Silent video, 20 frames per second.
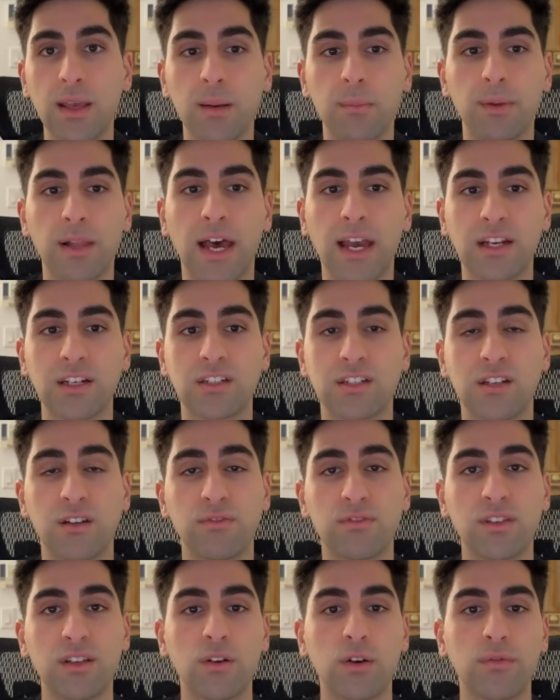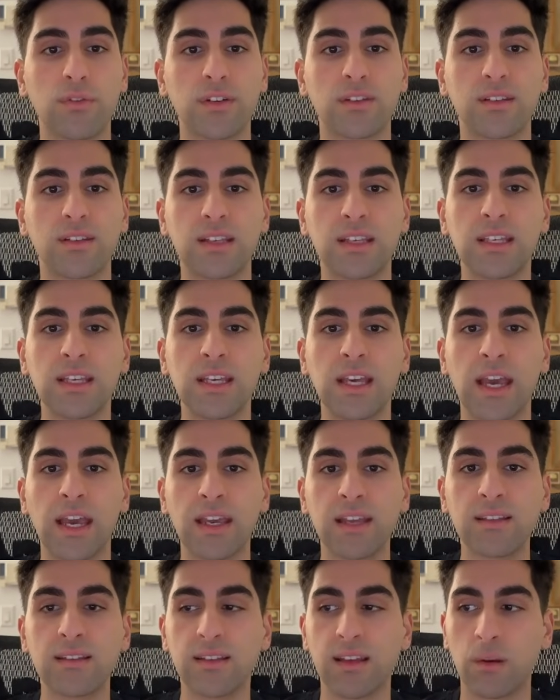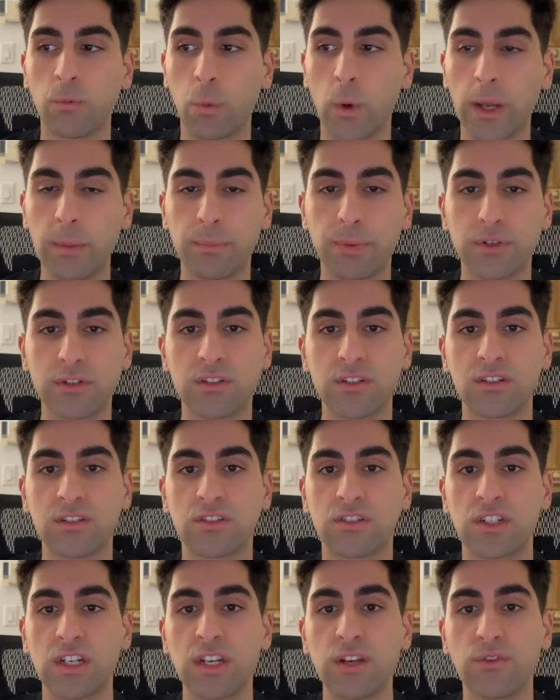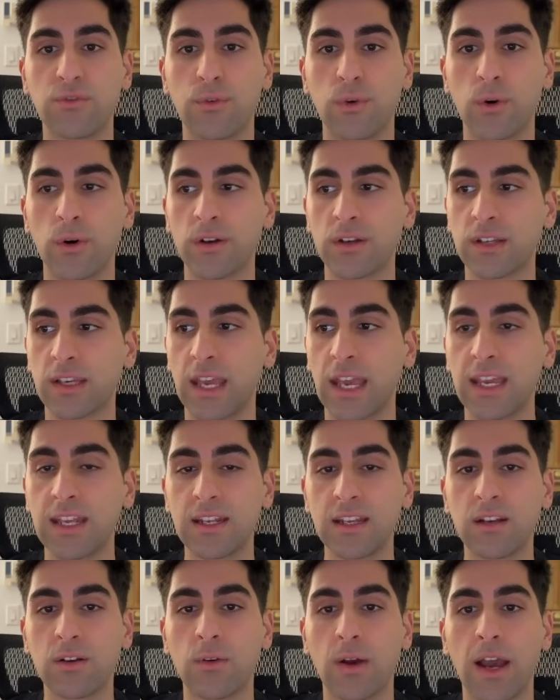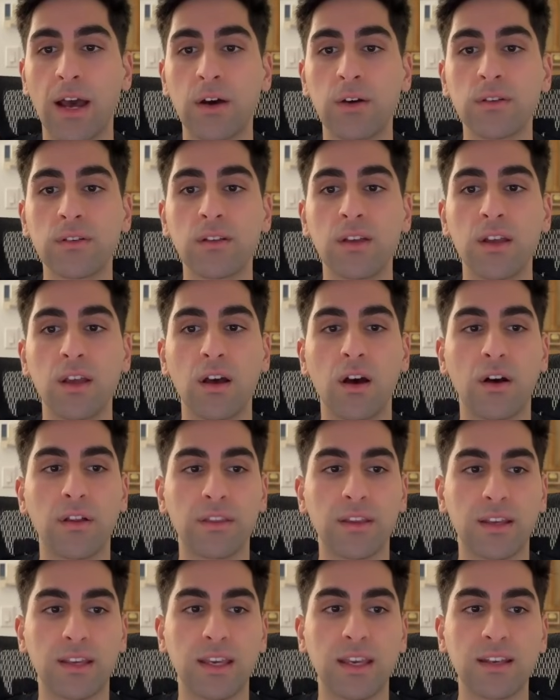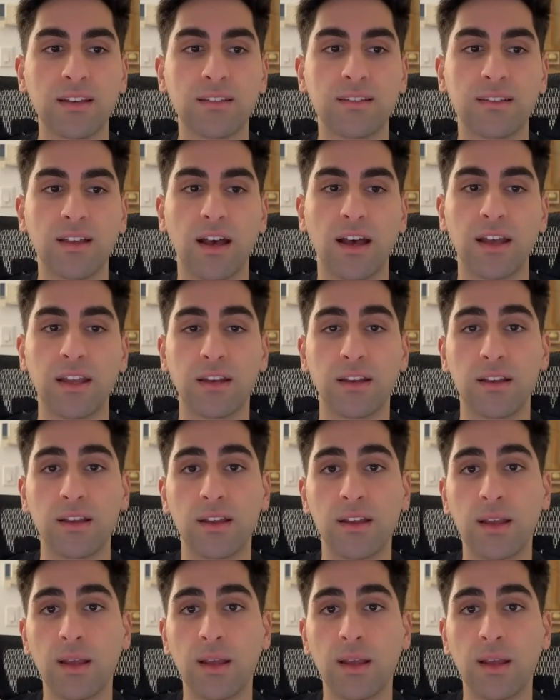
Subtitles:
Black shifts it over to e8, and white pushes g4, gaining ground on the king side.